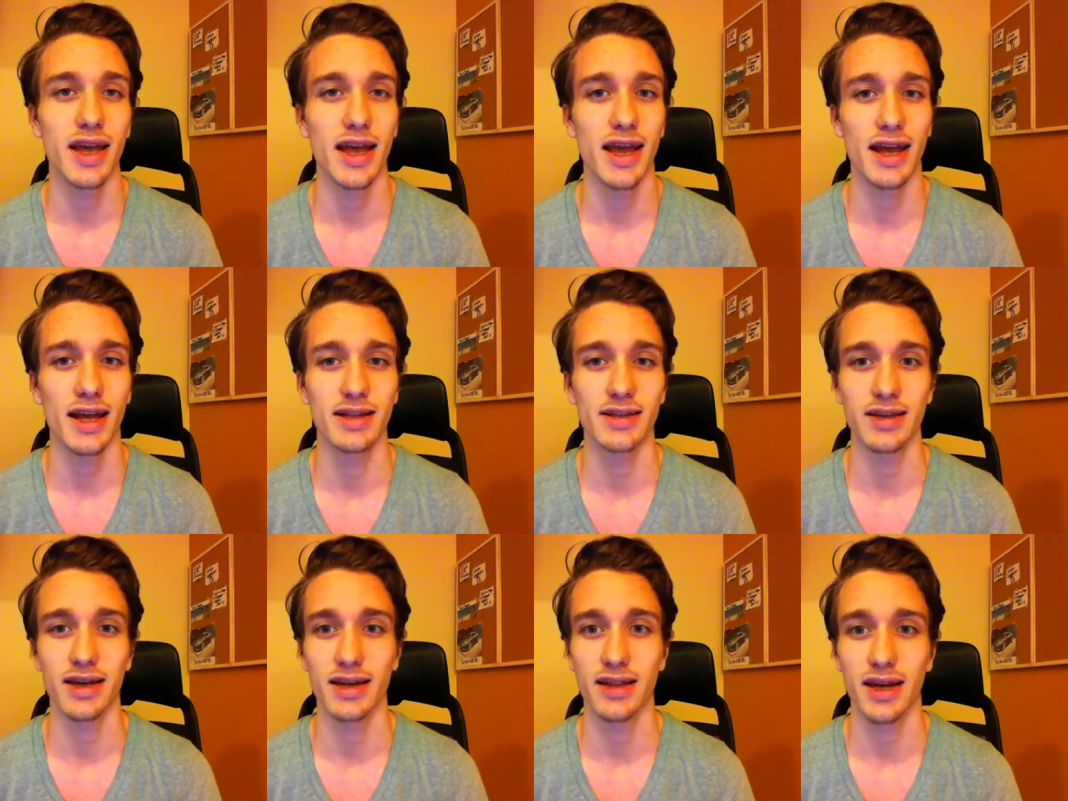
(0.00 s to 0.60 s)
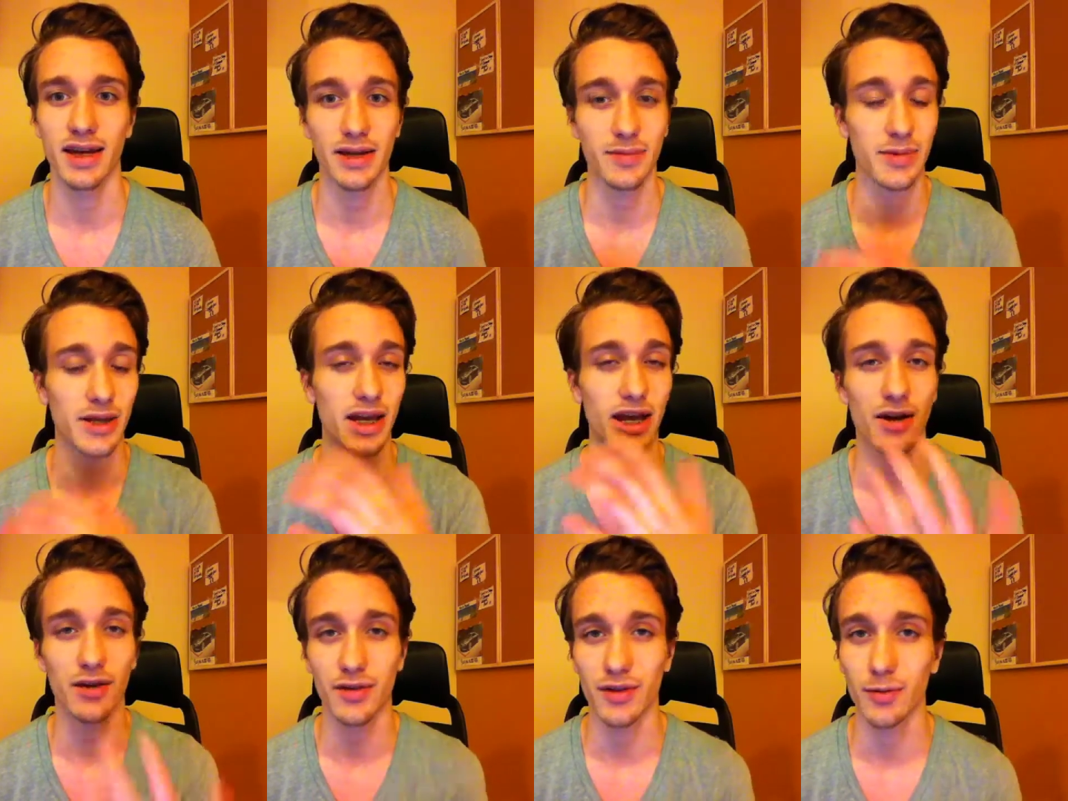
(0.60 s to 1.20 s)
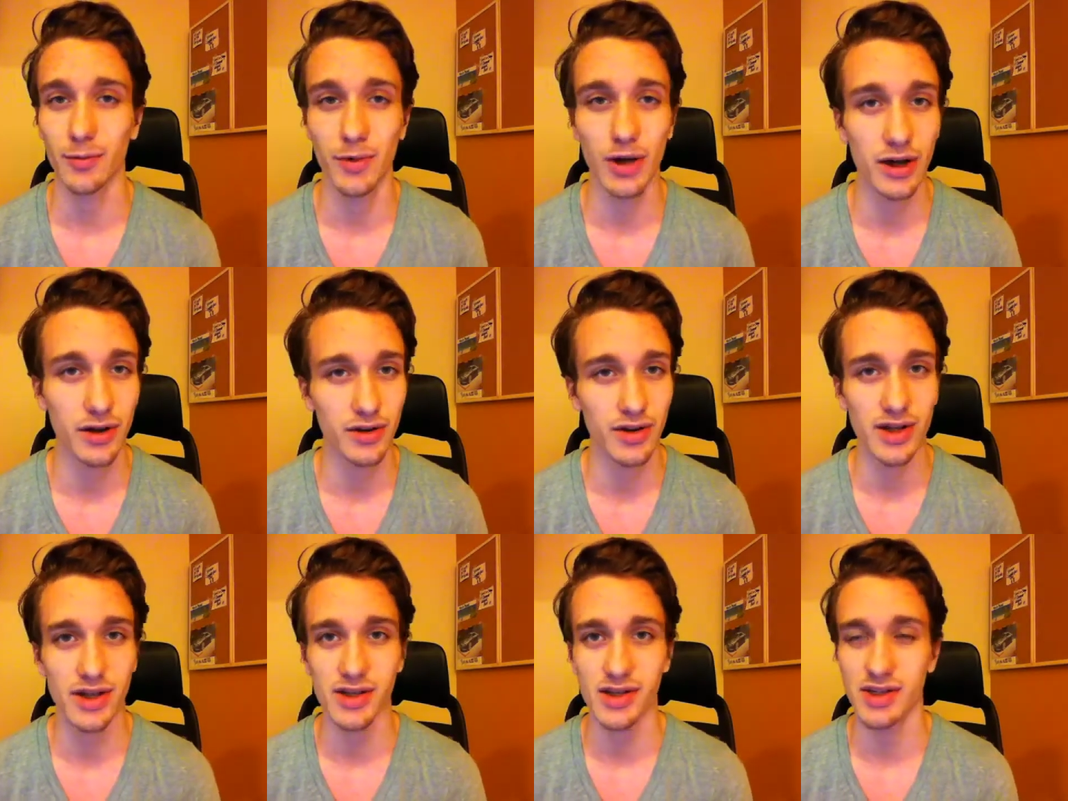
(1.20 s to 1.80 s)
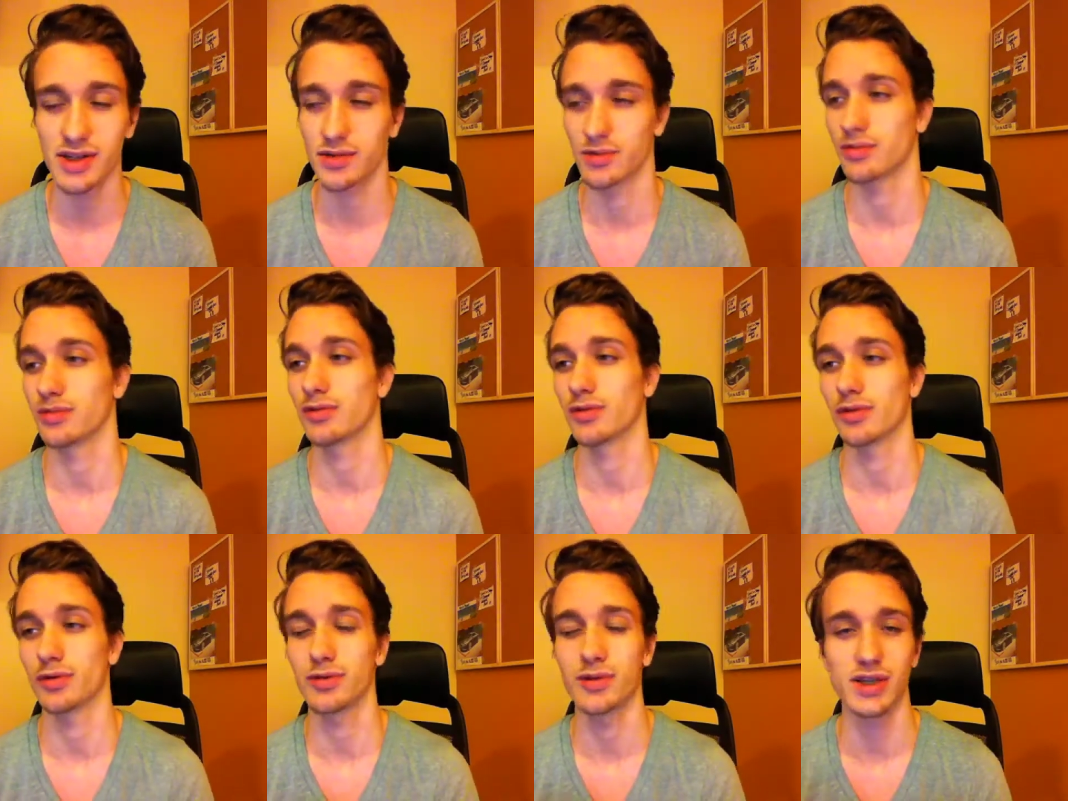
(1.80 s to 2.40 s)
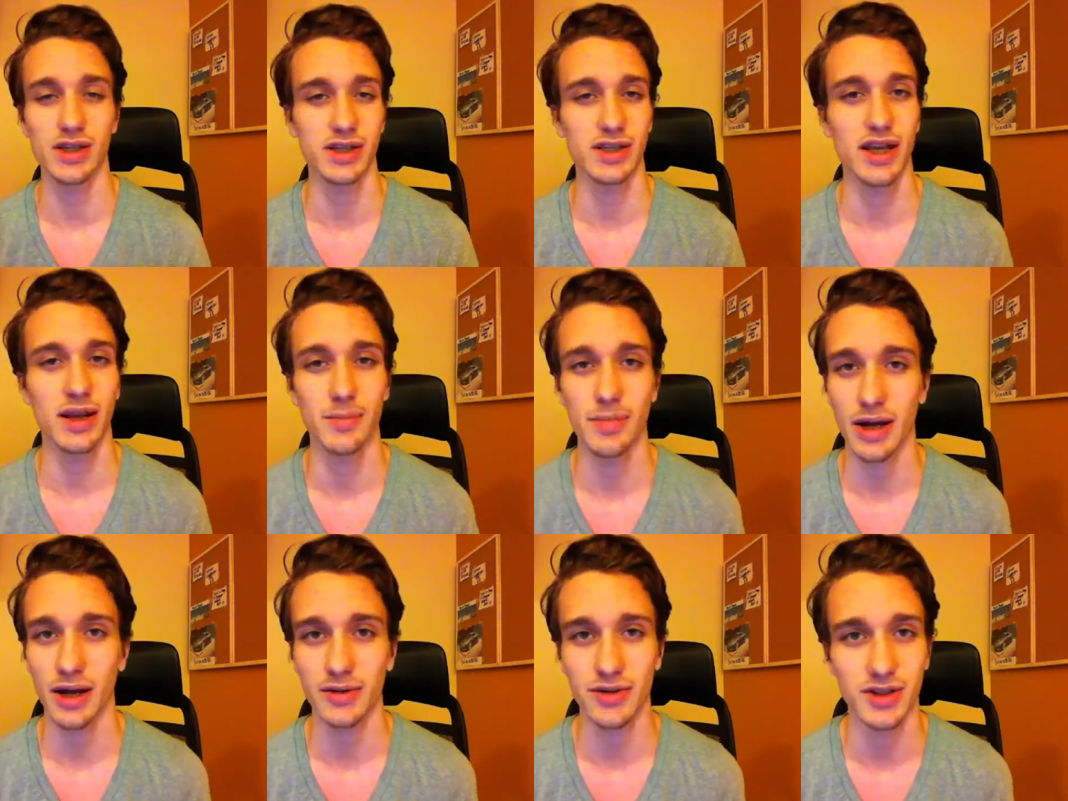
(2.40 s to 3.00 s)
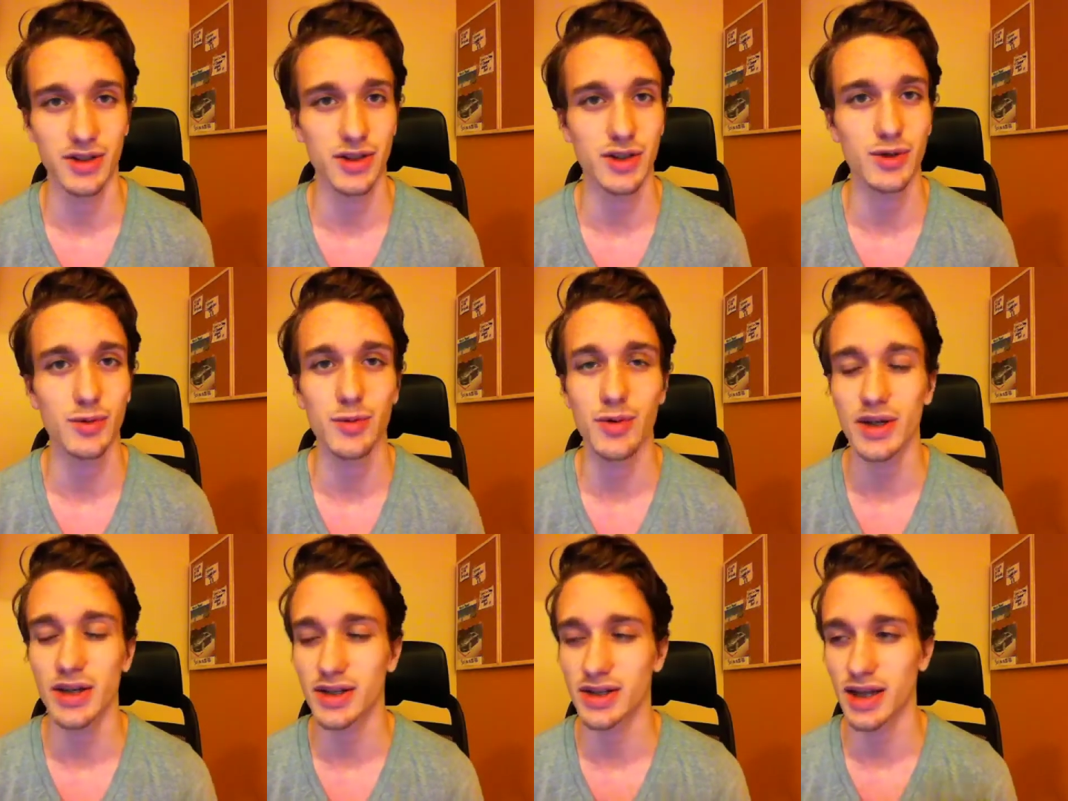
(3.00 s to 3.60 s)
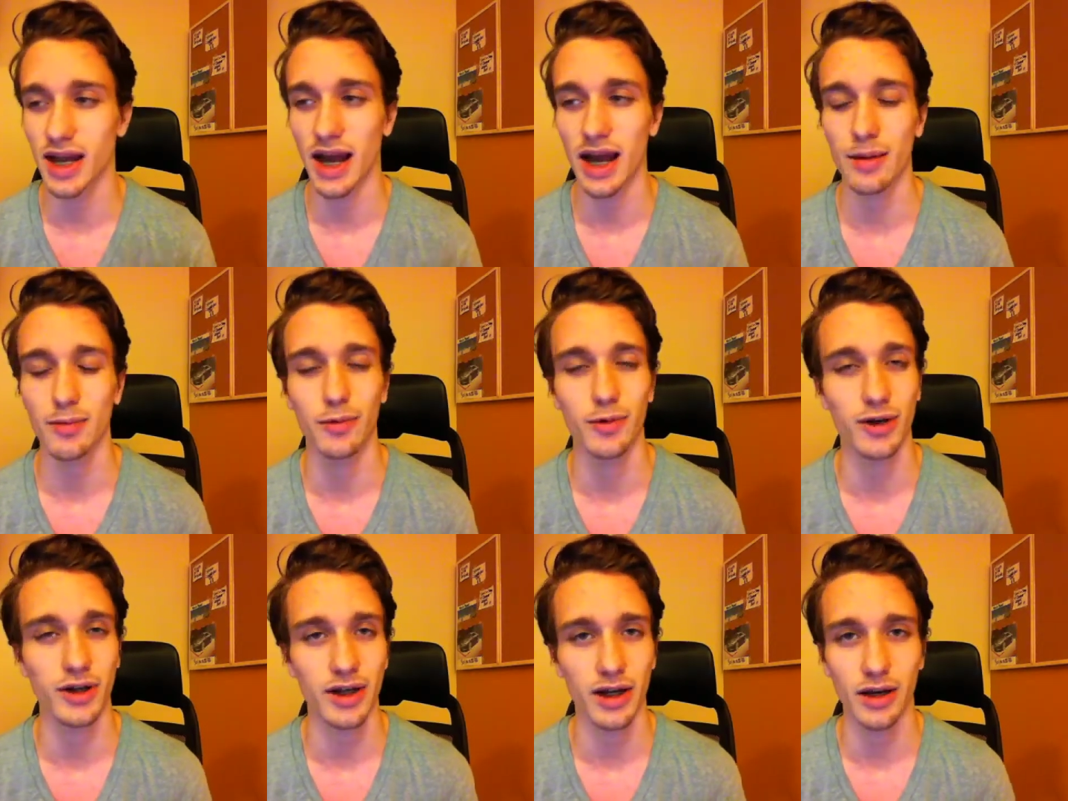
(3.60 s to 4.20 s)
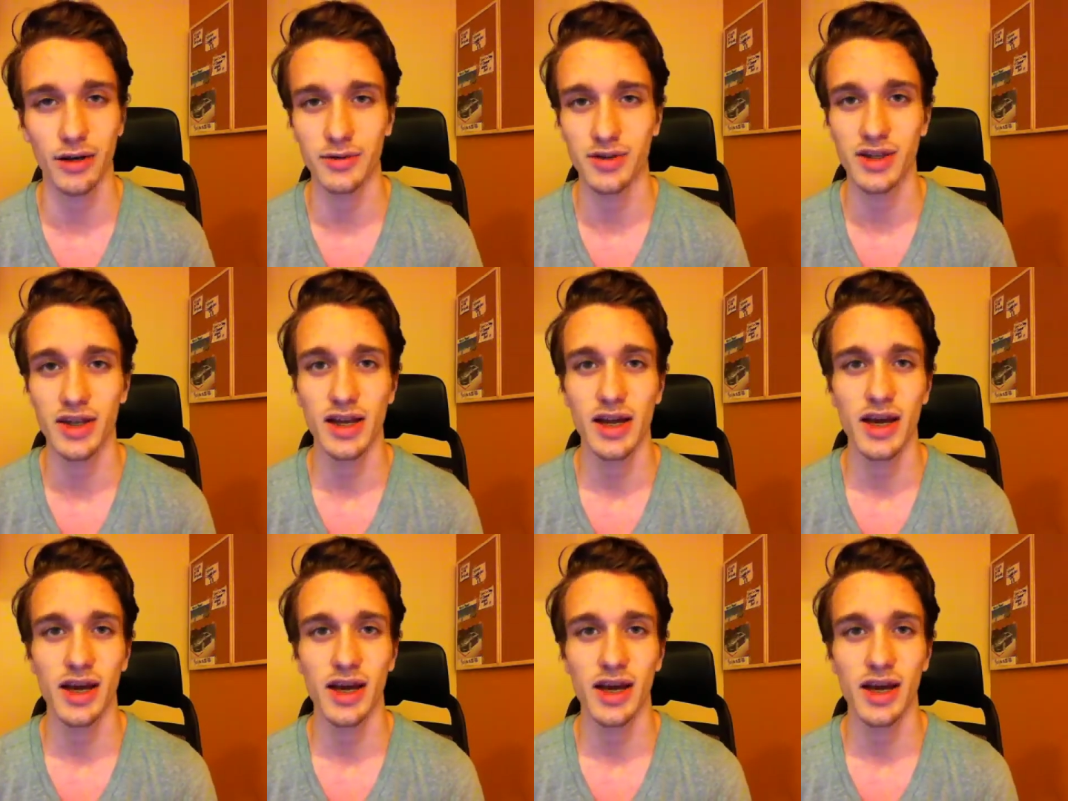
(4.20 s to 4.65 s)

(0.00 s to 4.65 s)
and that could be health and wellness, losing 10 pounds in 2 weeks, ab workouts,